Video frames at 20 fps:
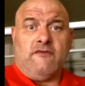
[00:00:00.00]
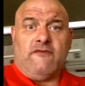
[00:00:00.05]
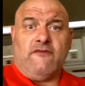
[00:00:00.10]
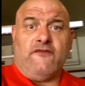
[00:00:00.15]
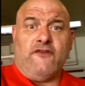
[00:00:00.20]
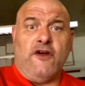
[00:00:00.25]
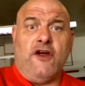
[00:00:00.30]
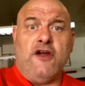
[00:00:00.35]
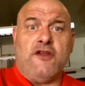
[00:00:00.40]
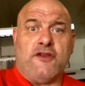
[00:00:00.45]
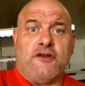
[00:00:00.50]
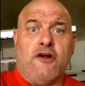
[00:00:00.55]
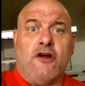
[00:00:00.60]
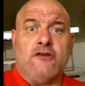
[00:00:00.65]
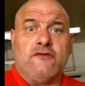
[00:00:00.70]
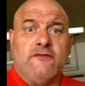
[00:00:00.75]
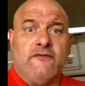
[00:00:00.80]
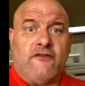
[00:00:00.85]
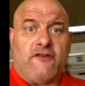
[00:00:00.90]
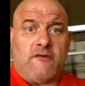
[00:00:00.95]
further
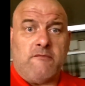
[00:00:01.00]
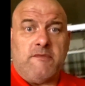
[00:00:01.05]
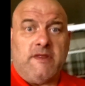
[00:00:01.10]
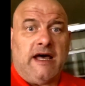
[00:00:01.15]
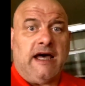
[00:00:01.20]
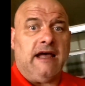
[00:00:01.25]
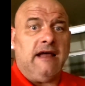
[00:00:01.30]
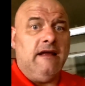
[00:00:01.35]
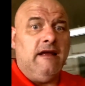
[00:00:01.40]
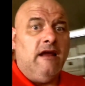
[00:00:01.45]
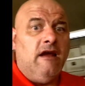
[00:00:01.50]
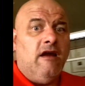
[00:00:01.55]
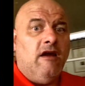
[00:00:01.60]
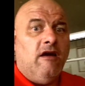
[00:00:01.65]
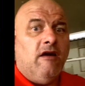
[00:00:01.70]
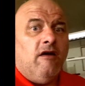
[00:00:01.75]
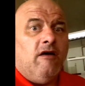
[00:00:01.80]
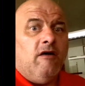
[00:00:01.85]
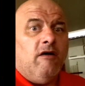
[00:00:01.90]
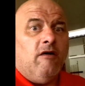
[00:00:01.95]
on from that,
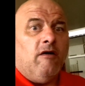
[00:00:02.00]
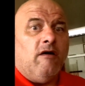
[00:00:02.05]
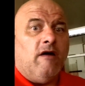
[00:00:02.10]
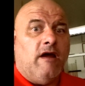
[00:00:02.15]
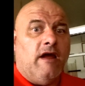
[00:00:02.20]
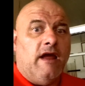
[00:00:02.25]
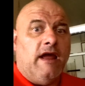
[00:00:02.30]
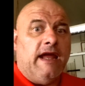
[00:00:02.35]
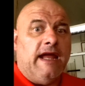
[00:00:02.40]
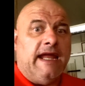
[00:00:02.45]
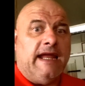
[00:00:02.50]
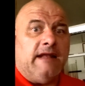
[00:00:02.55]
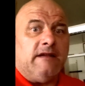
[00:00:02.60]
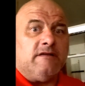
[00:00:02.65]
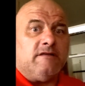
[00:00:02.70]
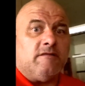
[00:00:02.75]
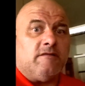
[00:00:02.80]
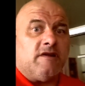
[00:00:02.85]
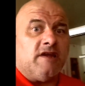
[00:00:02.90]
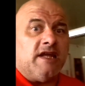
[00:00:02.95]

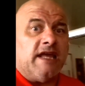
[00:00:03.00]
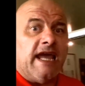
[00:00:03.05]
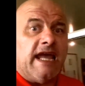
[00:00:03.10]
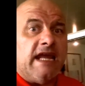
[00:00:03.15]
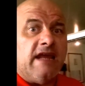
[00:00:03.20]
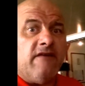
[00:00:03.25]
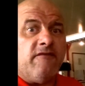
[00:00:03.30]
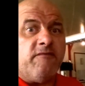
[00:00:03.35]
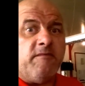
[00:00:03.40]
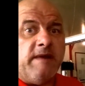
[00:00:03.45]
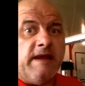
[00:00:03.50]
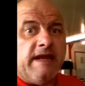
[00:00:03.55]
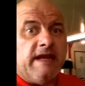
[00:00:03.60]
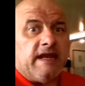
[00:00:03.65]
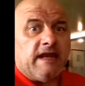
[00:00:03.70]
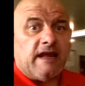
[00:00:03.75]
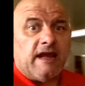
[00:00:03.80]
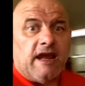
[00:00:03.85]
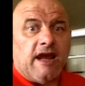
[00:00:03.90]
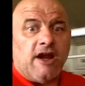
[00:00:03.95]
it gave
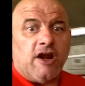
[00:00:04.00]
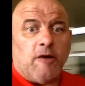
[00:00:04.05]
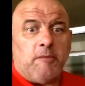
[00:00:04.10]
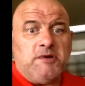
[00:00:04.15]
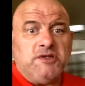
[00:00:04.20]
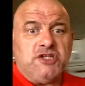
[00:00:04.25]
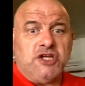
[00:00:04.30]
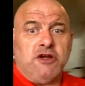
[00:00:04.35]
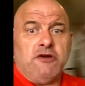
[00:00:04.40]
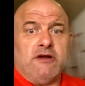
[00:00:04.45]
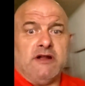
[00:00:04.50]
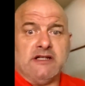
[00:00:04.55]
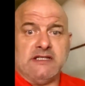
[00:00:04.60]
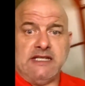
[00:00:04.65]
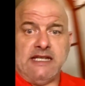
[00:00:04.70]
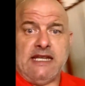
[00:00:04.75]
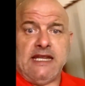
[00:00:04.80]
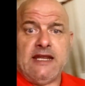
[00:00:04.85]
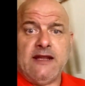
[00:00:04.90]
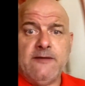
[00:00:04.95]
me an
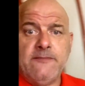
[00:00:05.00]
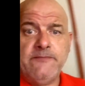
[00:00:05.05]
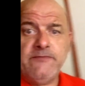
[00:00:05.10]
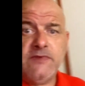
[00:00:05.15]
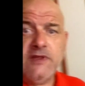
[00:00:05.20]
opportunity